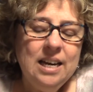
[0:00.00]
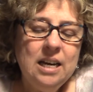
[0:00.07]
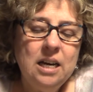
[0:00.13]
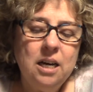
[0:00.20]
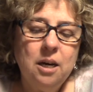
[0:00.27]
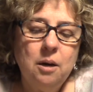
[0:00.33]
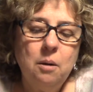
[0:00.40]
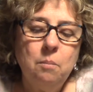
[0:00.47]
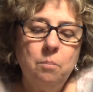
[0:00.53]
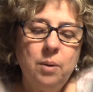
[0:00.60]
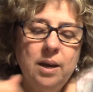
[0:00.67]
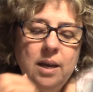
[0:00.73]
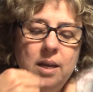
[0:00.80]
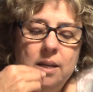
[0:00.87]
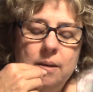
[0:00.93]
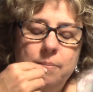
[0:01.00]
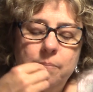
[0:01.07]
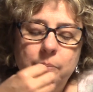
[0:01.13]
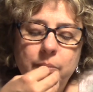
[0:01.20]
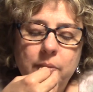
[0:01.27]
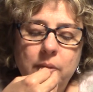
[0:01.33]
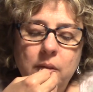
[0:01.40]
But
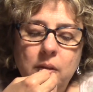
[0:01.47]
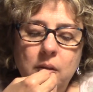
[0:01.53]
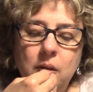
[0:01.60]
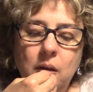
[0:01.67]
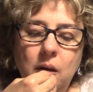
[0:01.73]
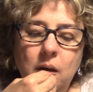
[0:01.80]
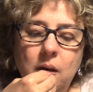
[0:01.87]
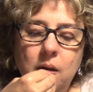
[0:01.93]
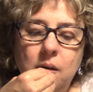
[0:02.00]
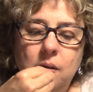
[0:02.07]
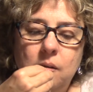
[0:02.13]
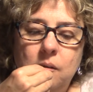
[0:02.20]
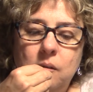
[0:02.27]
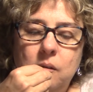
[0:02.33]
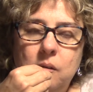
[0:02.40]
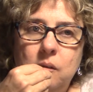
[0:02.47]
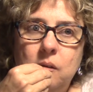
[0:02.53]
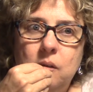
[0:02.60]
on